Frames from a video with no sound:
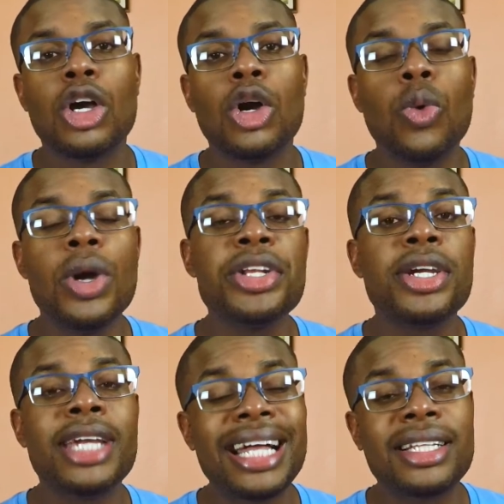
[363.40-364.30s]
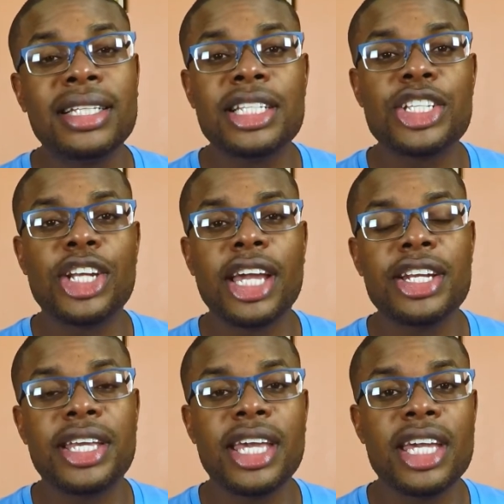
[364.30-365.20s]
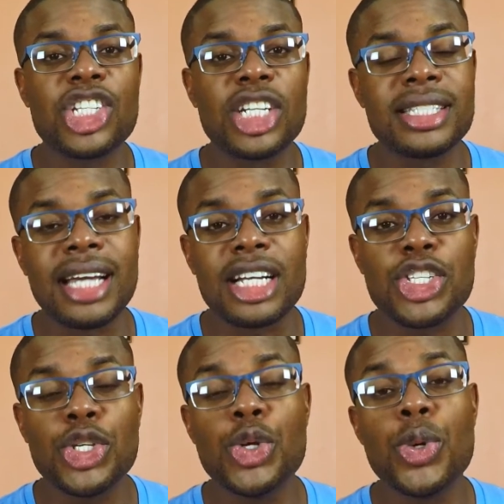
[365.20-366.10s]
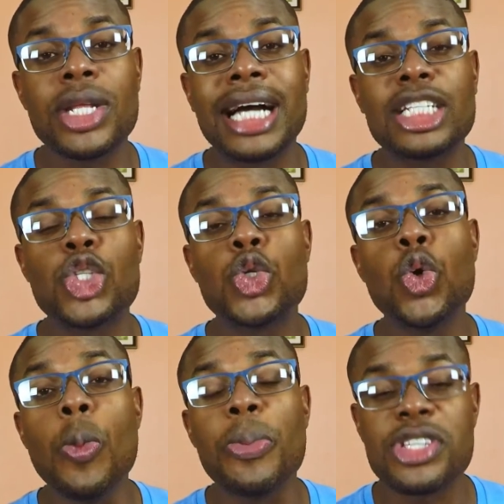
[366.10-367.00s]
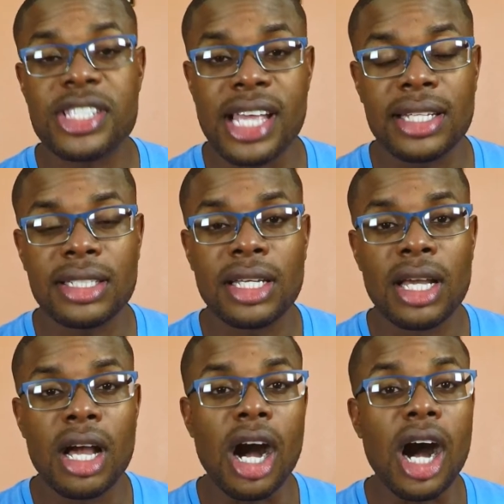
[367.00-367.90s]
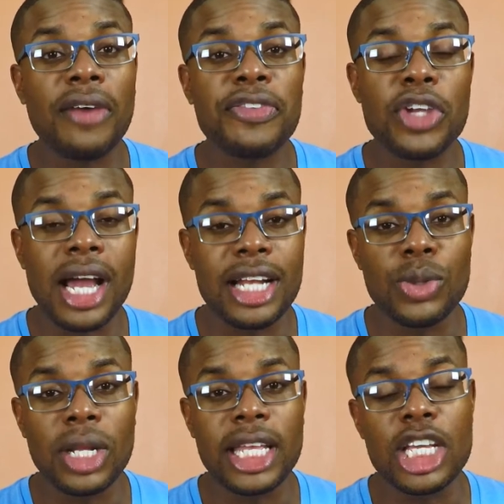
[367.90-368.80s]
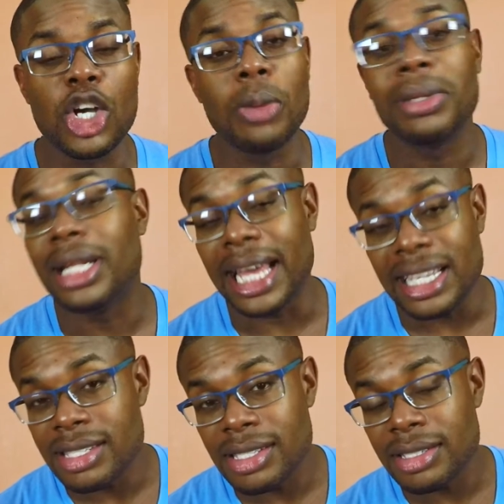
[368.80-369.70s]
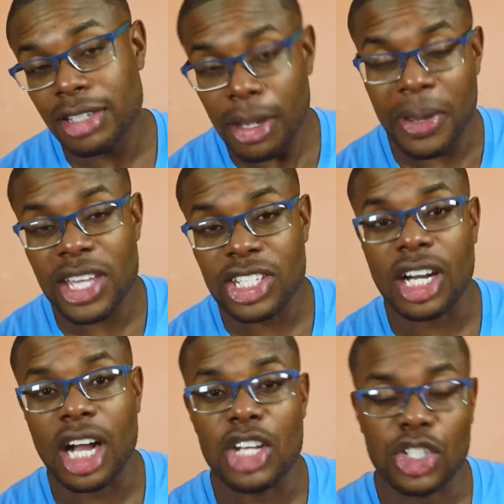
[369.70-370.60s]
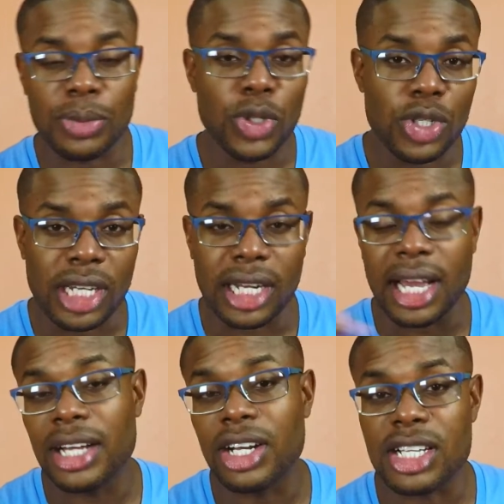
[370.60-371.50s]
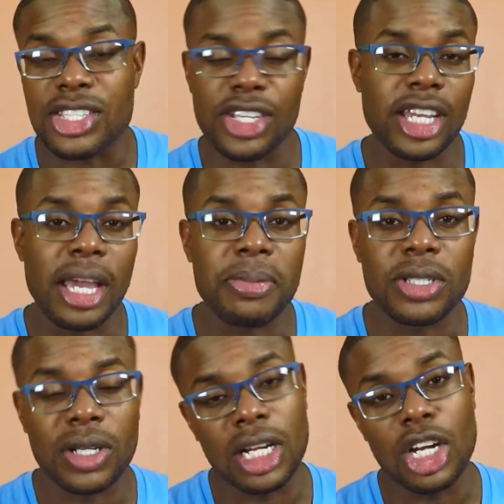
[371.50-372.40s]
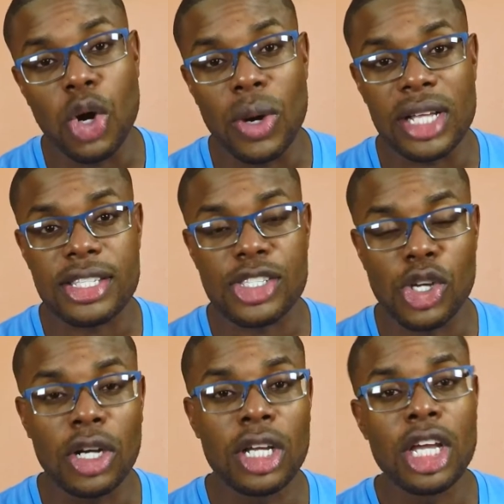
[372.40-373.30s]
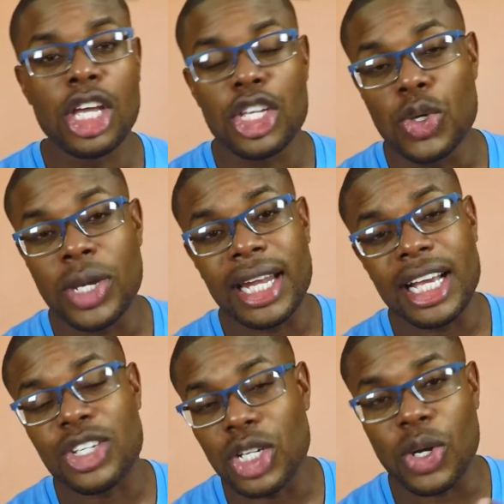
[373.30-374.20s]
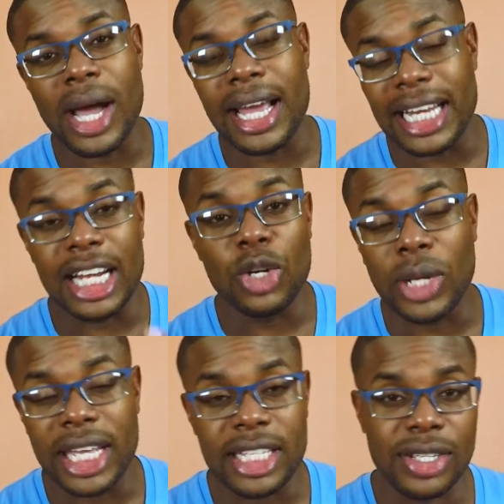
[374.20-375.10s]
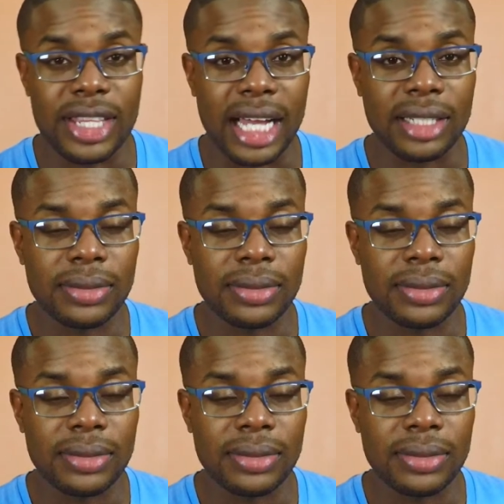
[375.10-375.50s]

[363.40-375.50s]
When you're calculating your education tax, you do it at 2% of your annual income less your pension contribution and also your capital allowance. So you can actually go ahead and look into that.